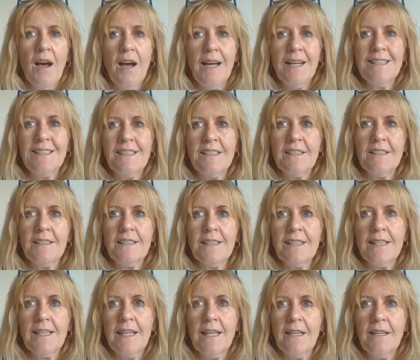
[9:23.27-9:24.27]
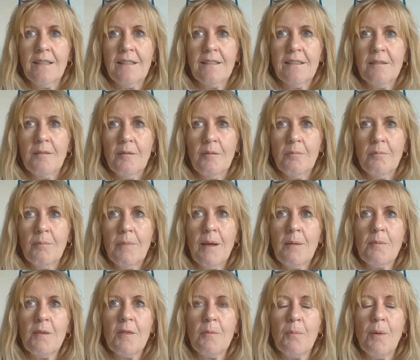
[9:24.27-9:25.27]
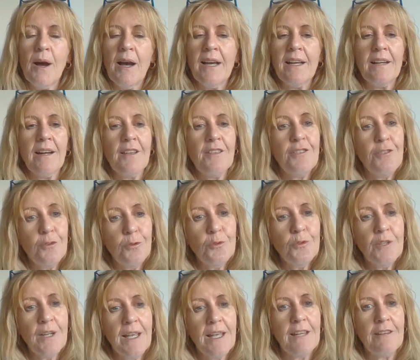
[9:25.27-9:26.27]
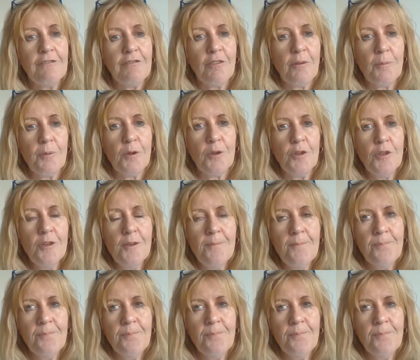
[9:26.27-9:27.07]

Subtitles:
I didn't get maybe the buy-in I thought I had from her.